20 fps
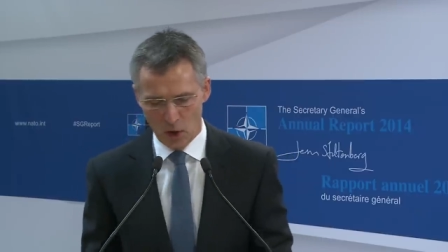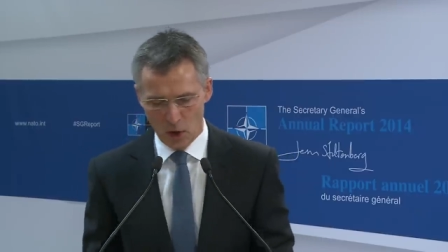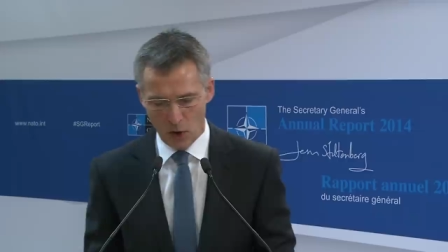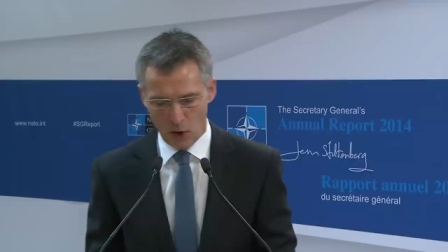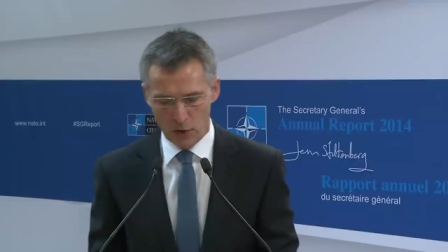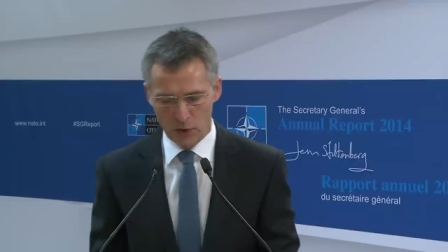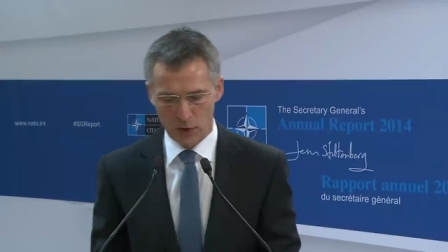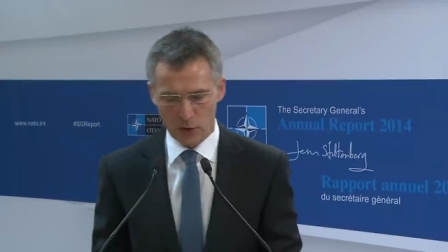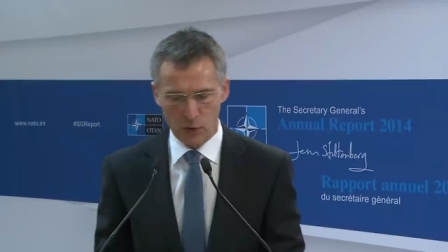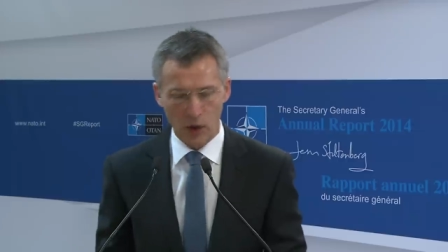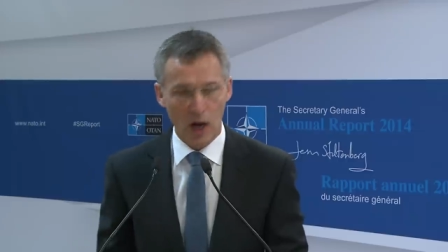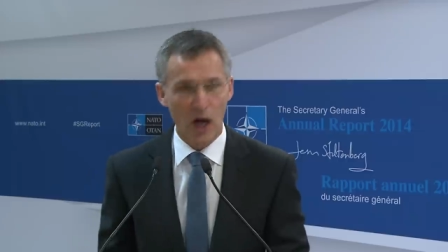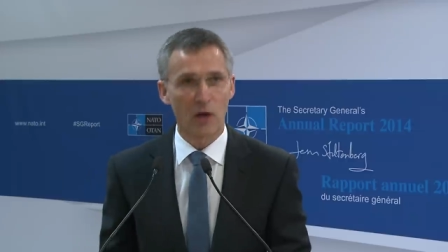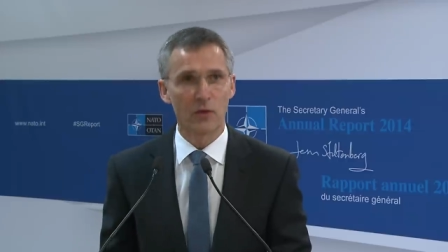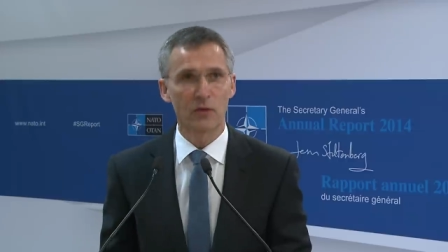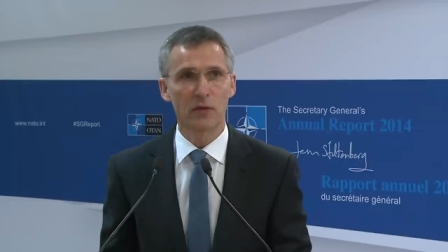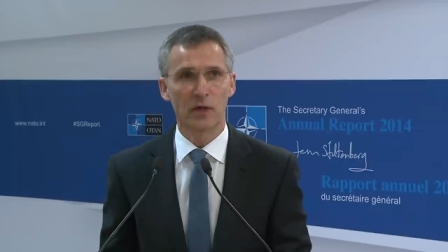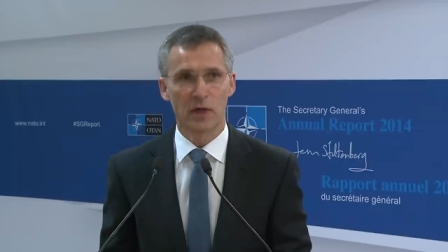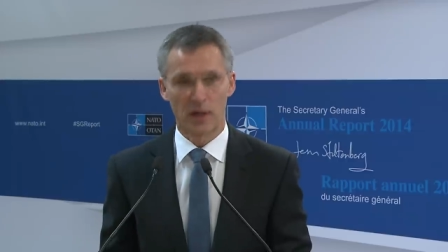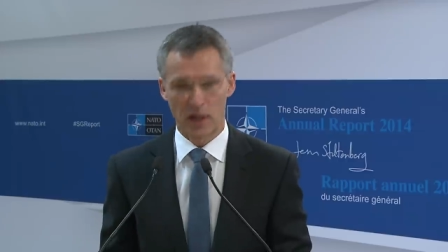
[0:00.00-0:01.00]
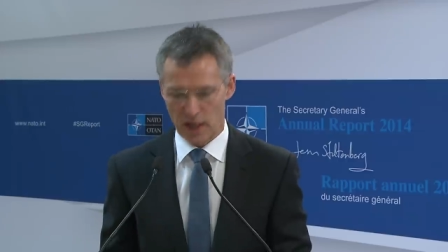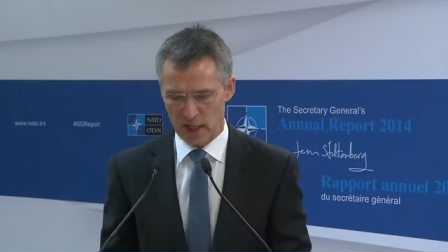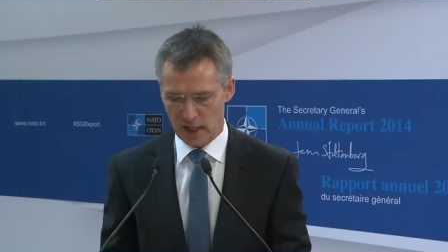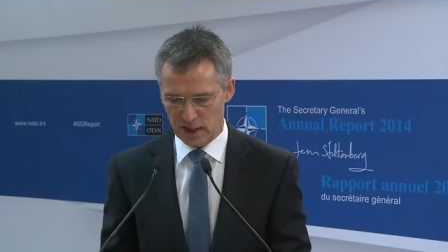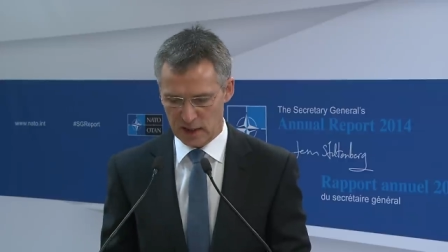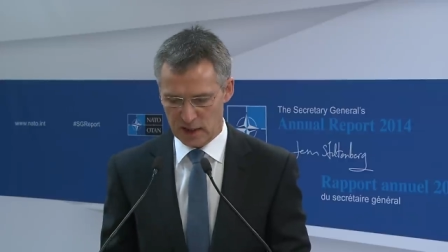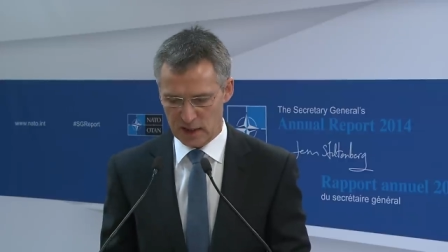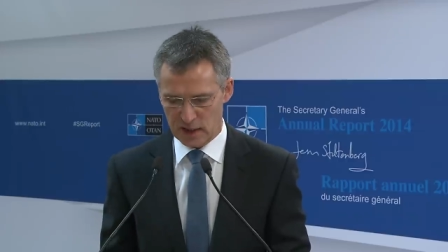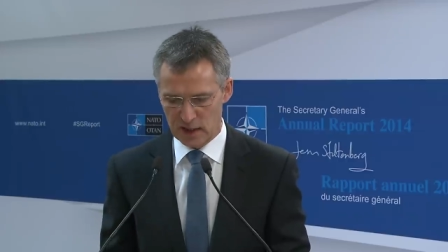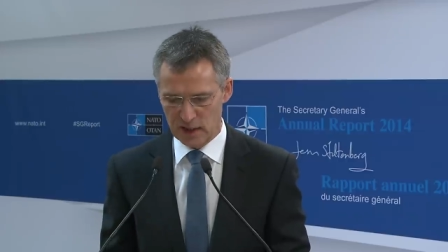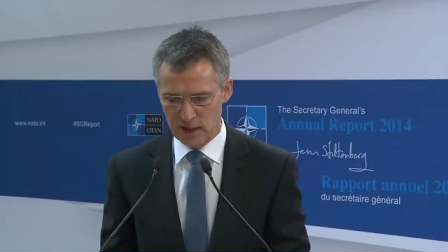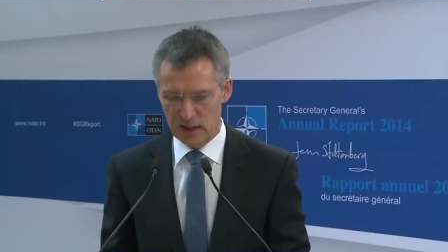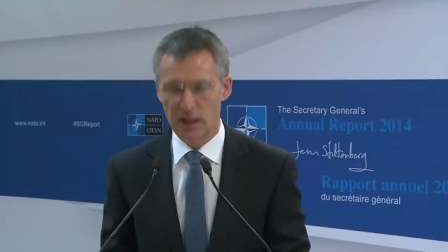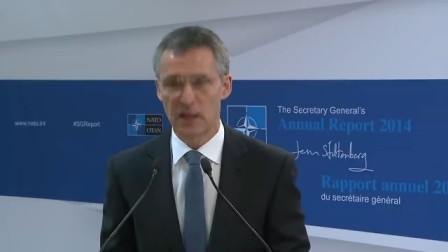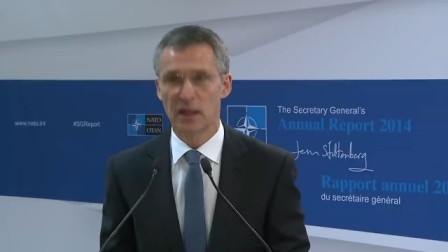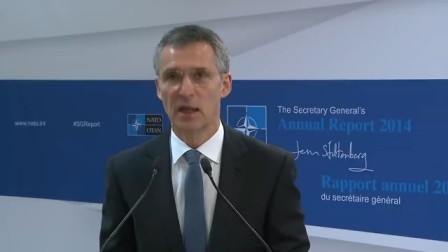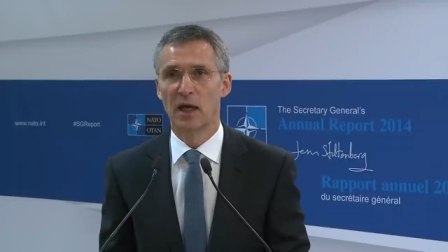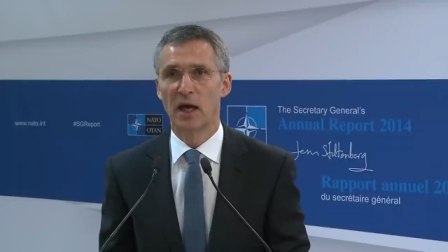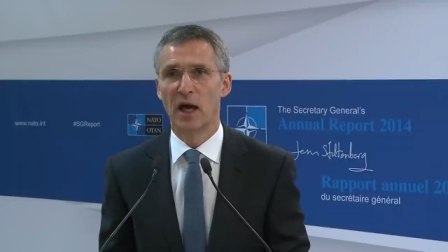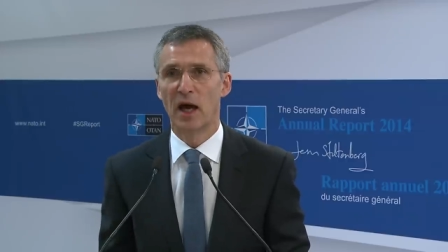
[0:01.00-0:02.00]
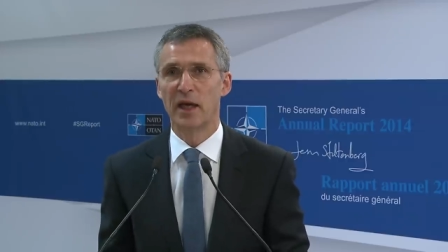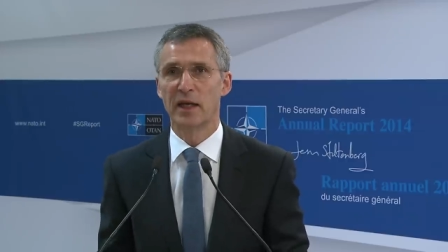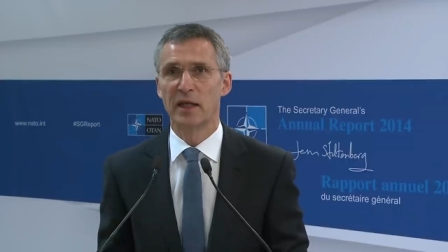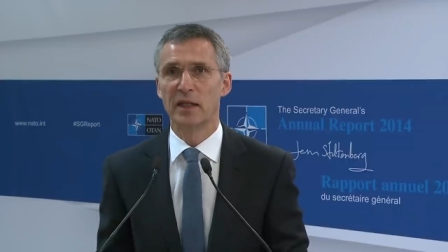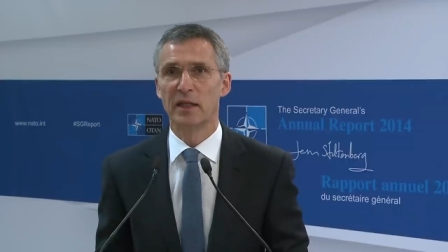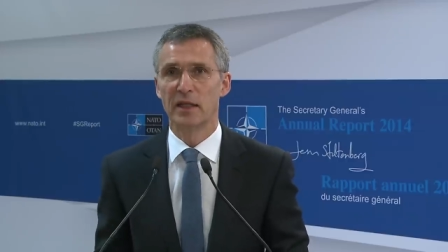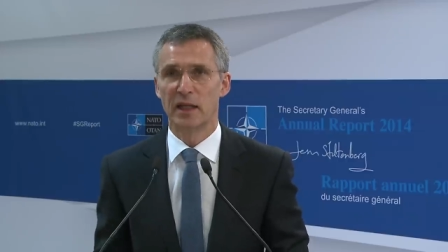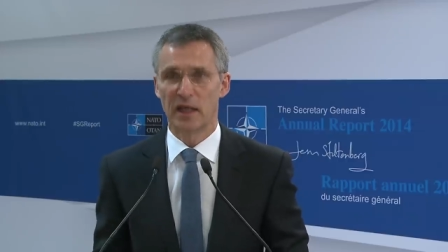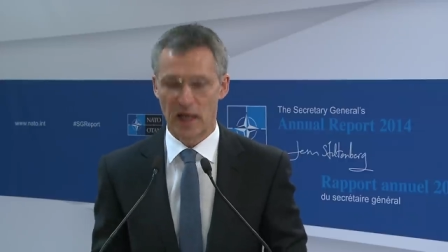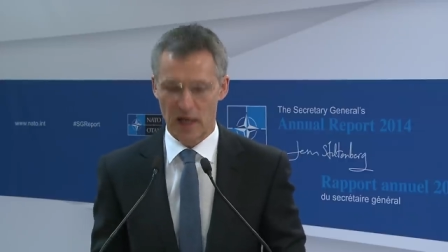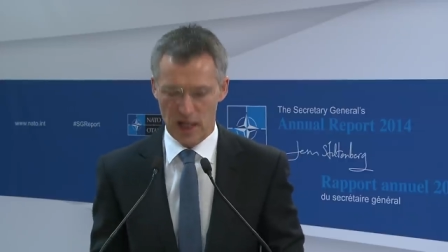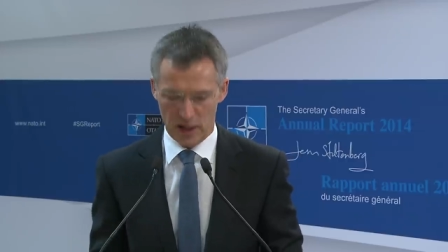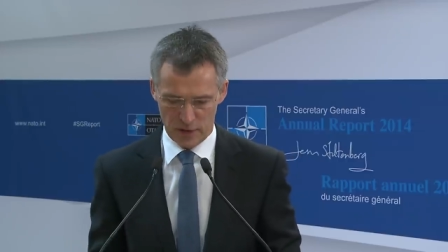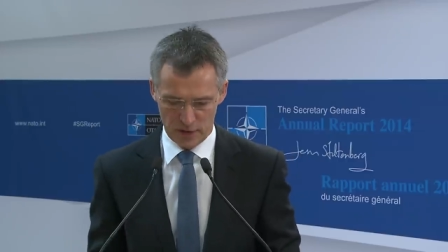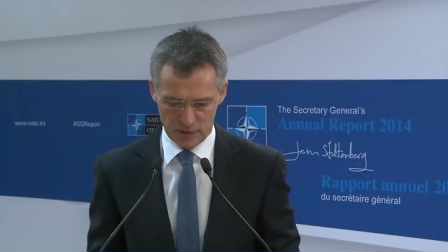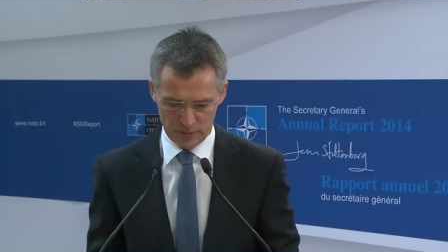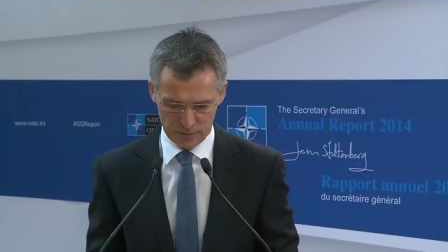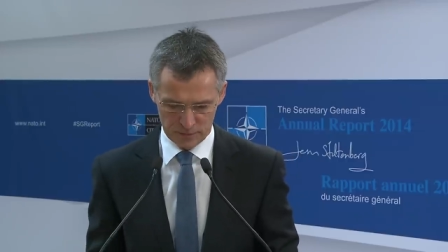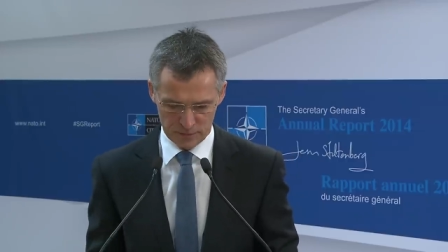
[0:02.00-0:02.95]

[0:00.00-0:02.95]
on the ground, at sea, and in the air.